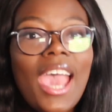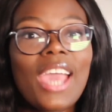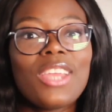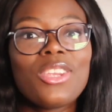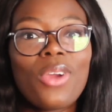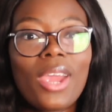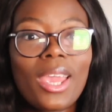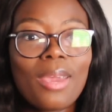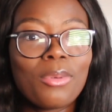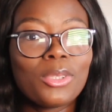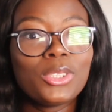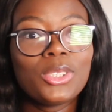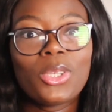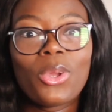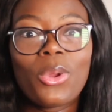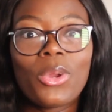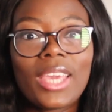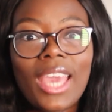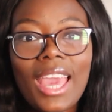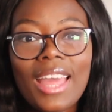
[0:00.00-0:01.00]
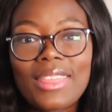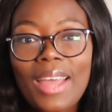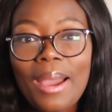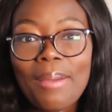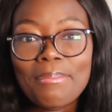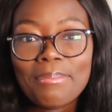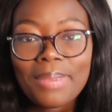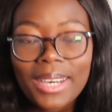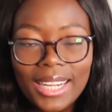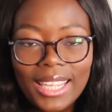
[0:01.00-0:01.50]
and you're able to go get
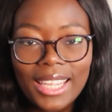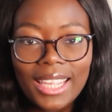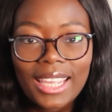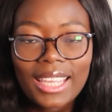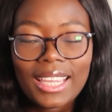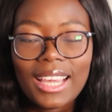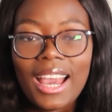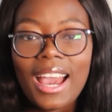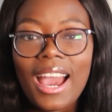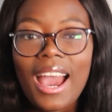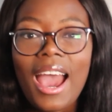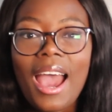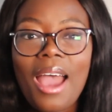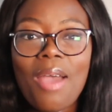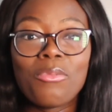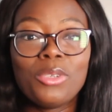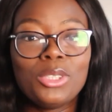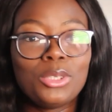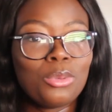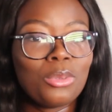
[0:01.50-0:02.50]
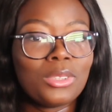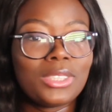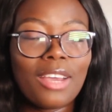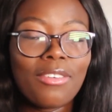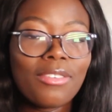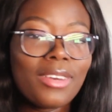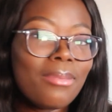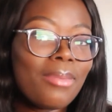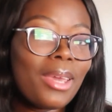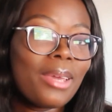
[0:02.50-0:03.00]
that money, uh, which will
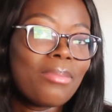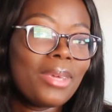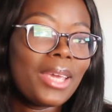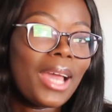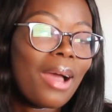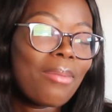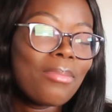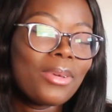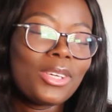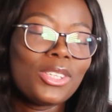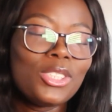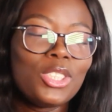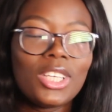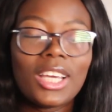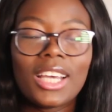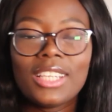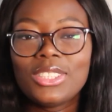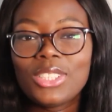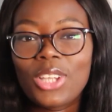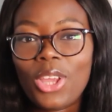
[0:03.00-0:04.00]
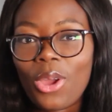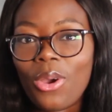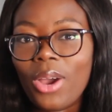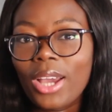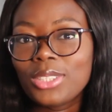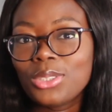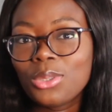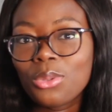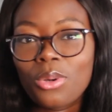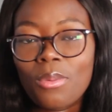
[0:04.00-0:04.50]
definitely make me happy because you guys know
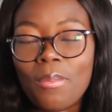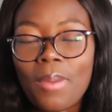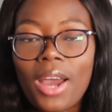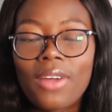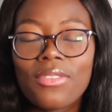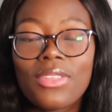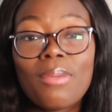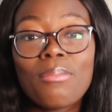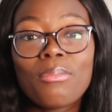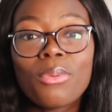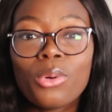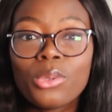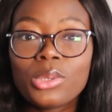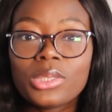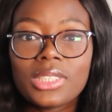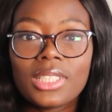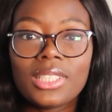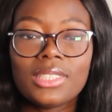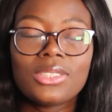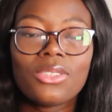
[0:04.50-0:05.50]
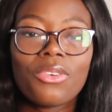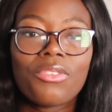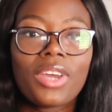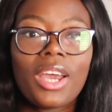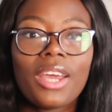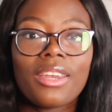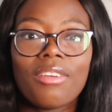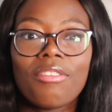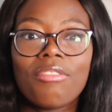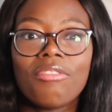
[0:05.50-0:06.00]
I talk about the importance of
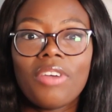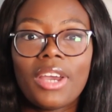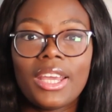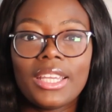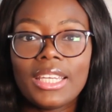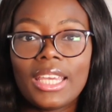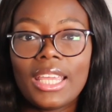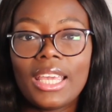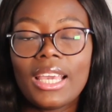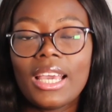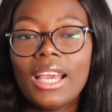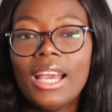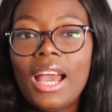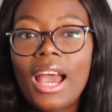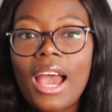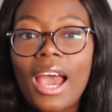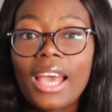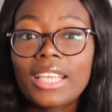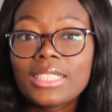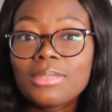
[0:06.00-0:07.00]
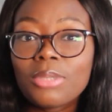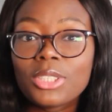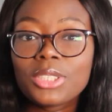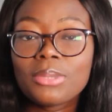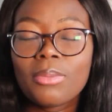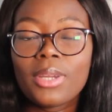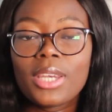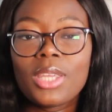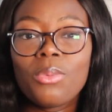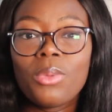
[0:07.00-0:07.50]
kind of finding as
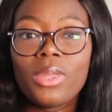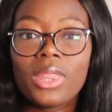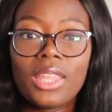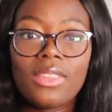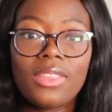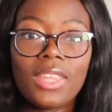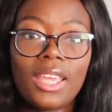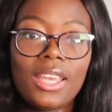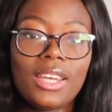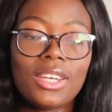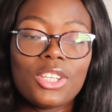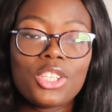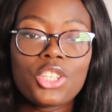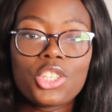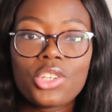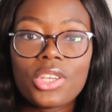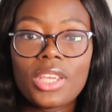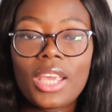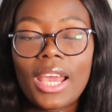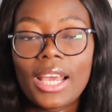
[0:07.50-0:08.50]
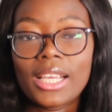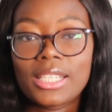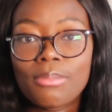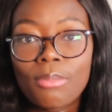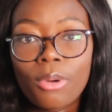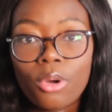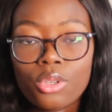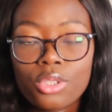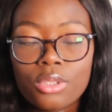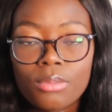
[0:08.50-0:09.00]
much money within the industry as
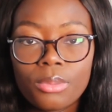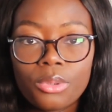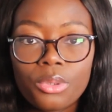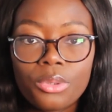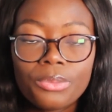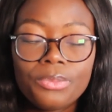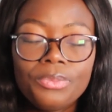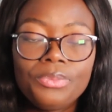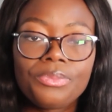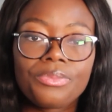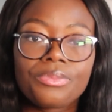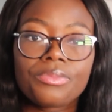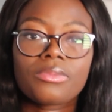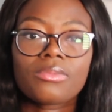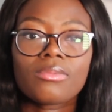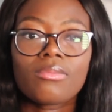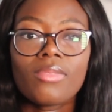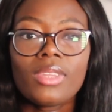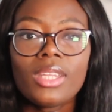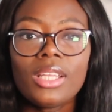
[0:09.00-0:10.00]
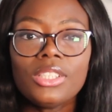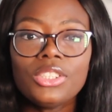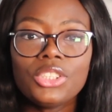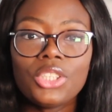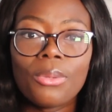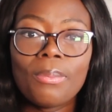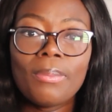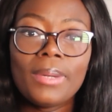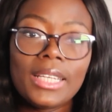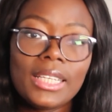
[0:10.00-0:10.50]
possible.
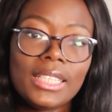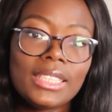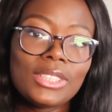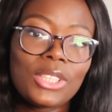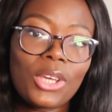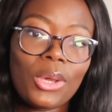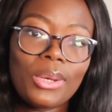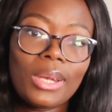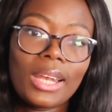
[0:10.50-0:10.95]
So please go